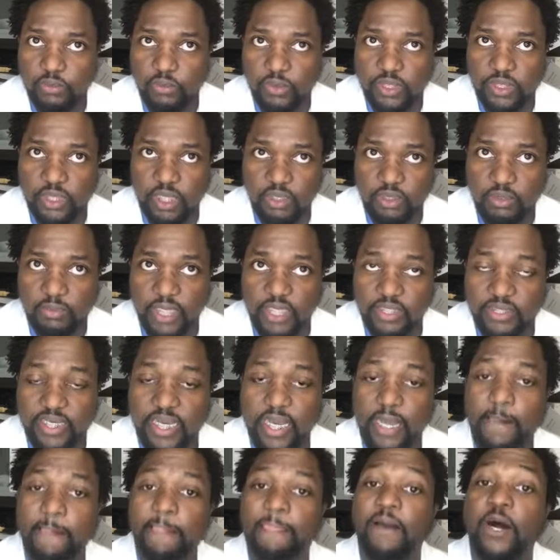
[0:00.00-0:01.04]
We talked about
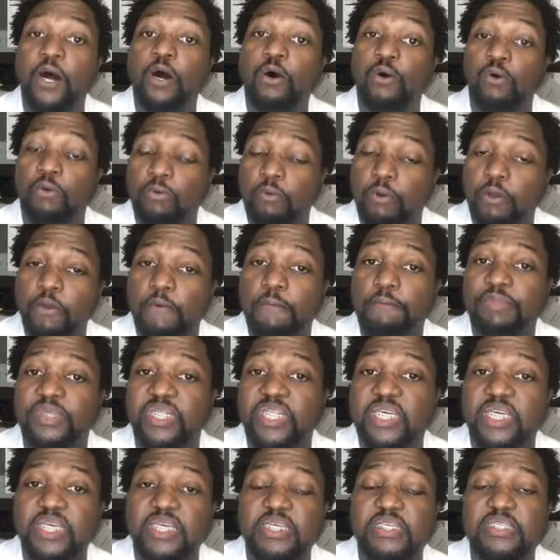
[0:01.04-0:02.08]
that. Oh,
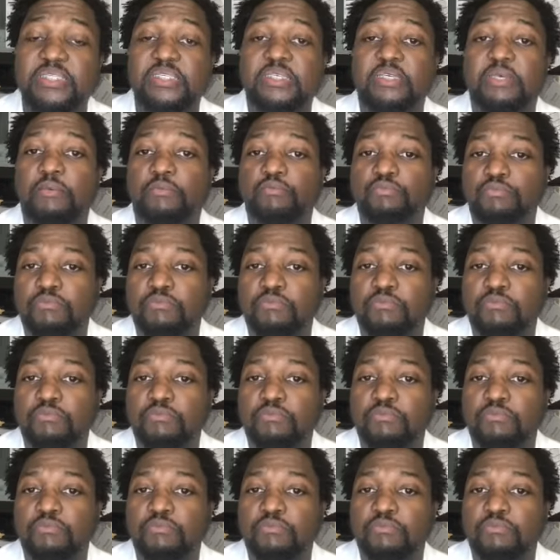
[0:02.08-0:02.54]
please